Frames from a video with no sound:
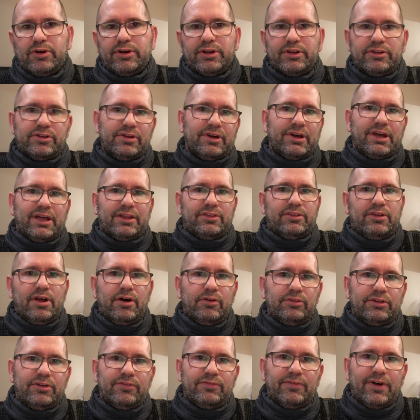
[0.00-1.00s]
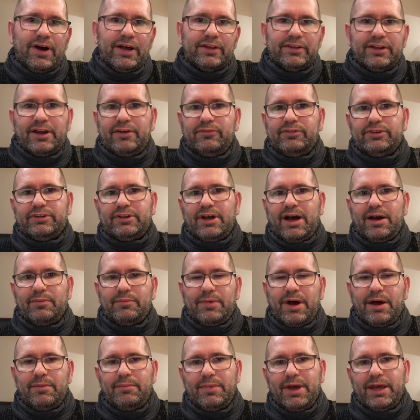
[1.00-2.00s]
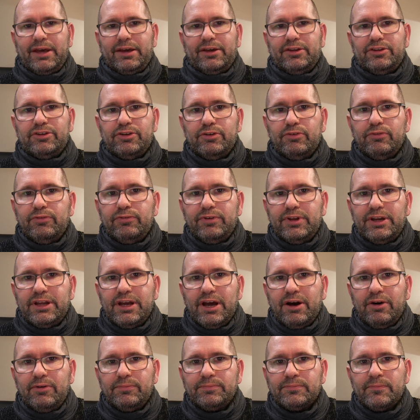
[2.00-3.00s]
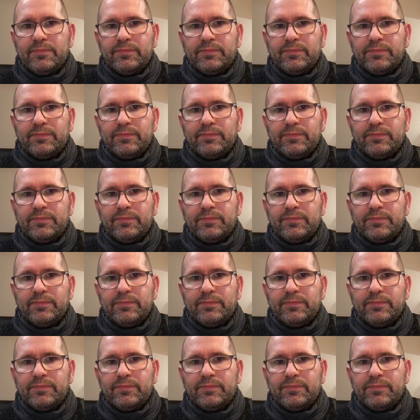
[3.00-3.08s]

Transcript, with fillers: that you get notified every time I make a new video.